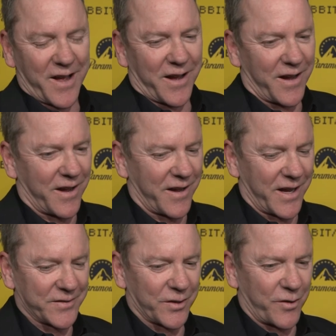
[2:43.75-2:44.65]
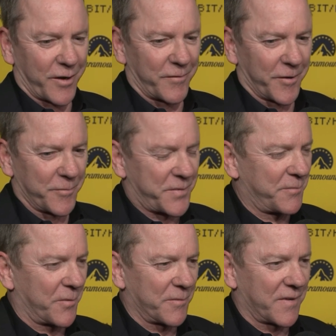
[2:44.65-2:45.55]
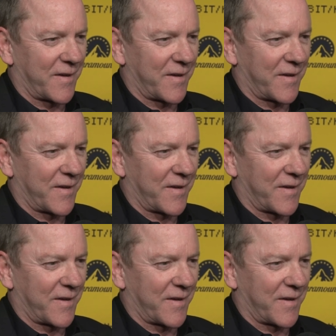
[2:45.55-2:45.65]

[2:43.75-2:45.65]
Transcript: uh, as a lot of other people.